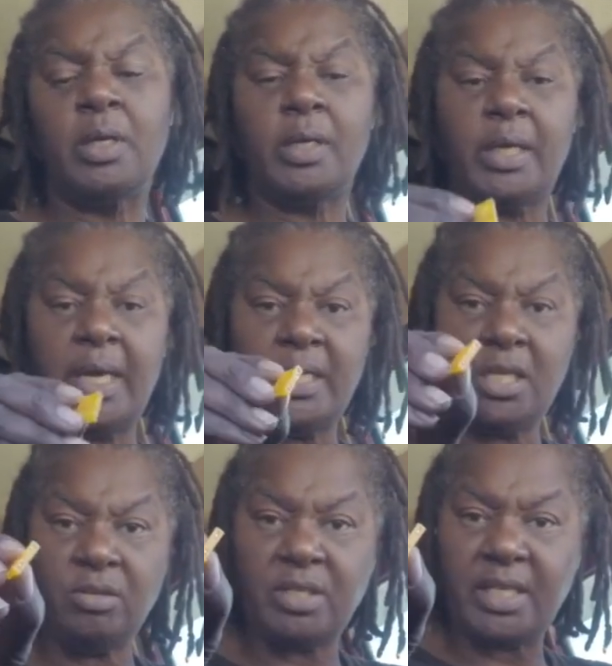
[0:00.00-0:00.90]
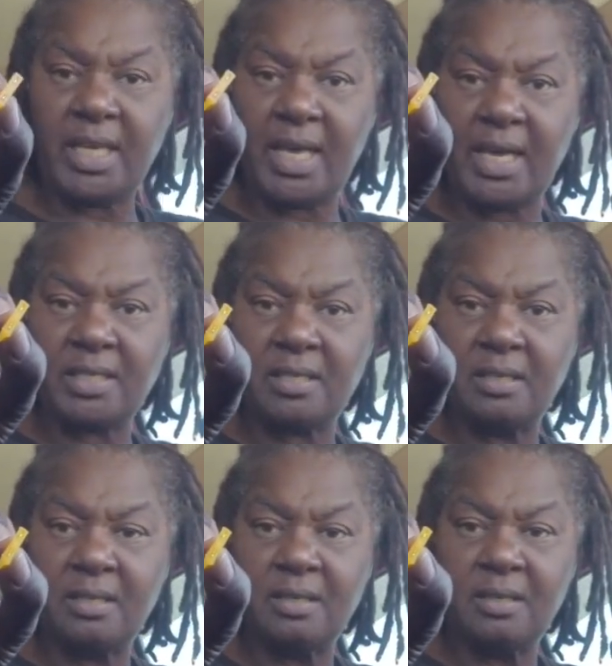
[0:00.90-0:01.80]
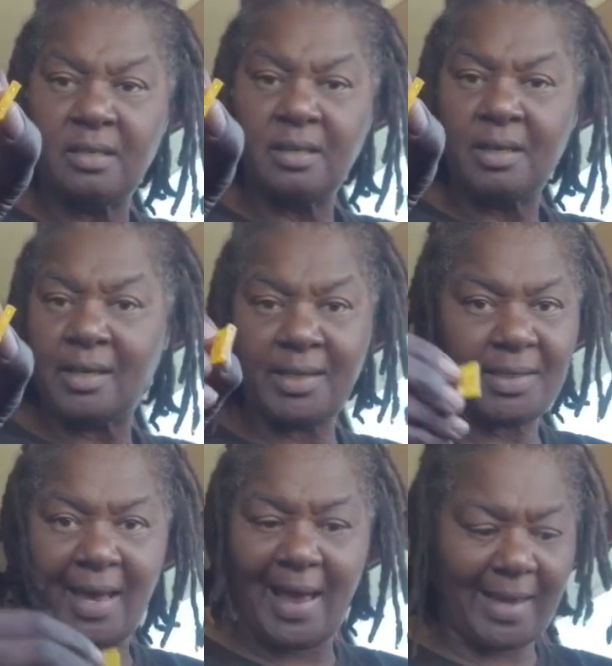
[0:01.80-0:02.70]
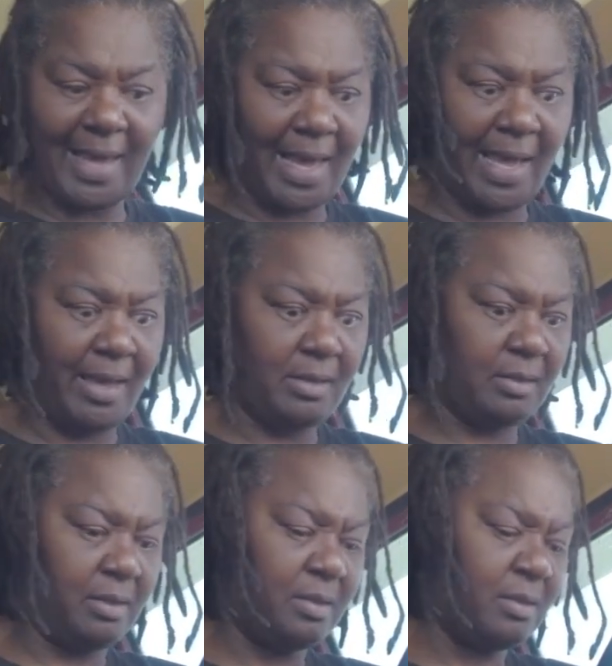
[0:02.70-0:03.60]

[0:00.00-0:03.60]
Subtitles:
Can you see this? Because I can't.